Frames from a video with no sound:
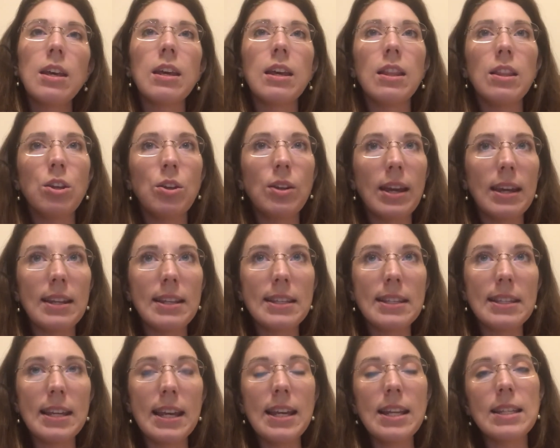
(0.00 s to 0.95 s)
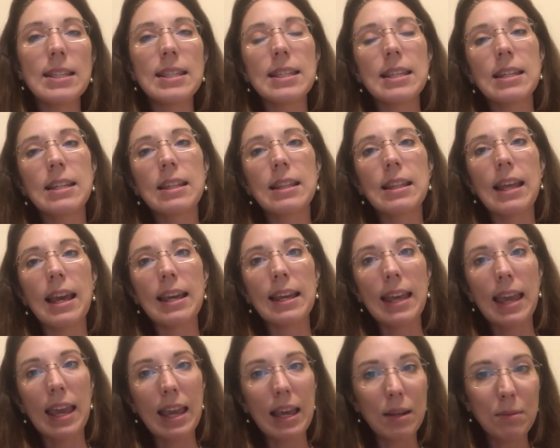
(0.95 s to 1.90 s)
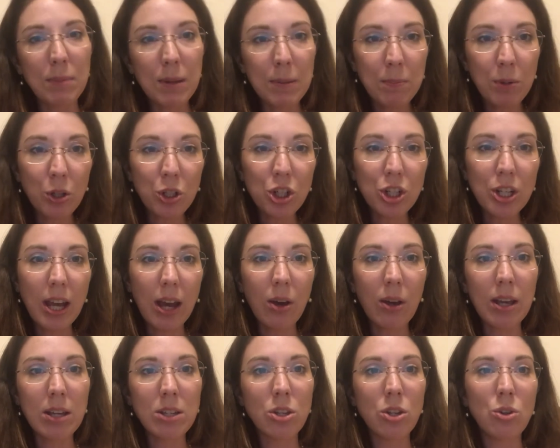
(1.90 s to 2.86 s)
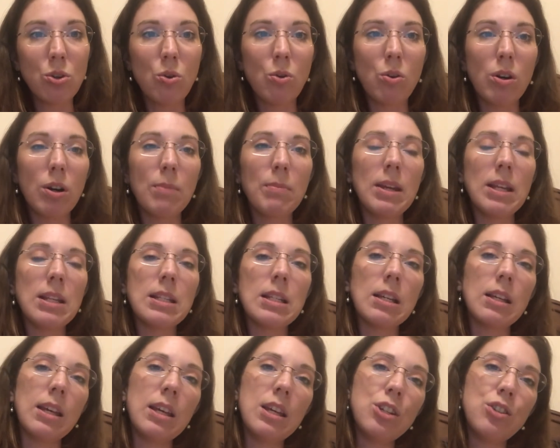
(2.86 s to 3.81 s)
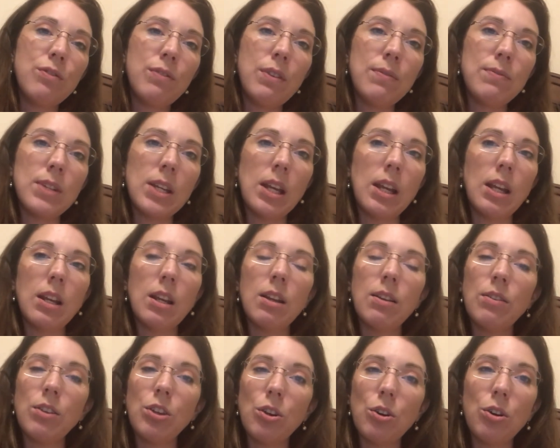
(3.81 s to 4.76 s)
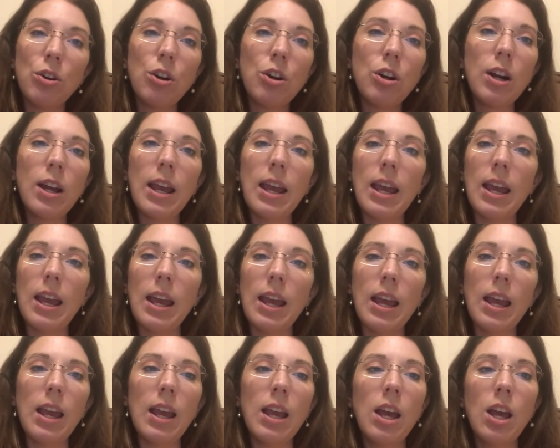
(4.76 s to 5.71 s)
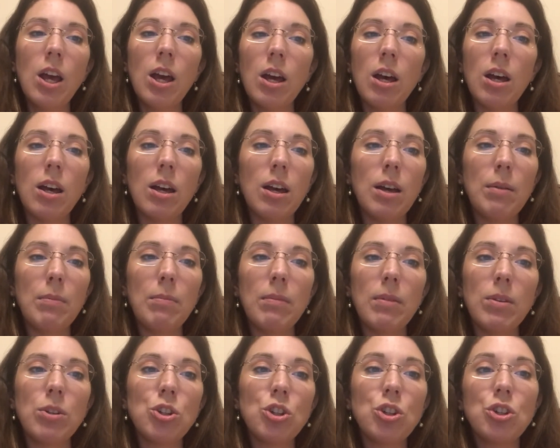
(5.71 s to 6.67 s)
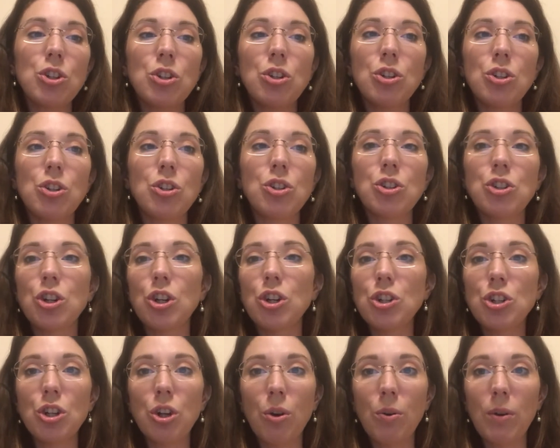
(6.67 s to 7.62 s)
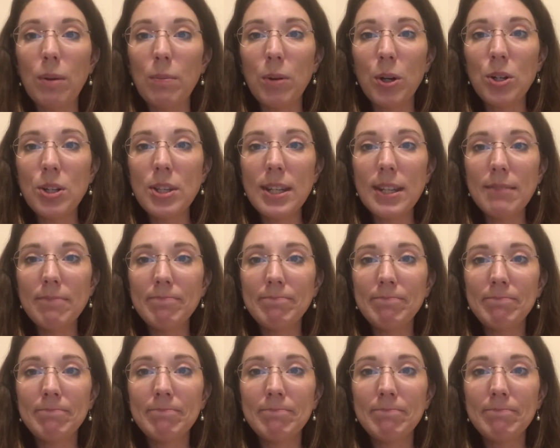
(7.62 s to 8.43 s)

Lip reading: In the United States, that can be pushed out as a norm until age 15. You're a church-going person.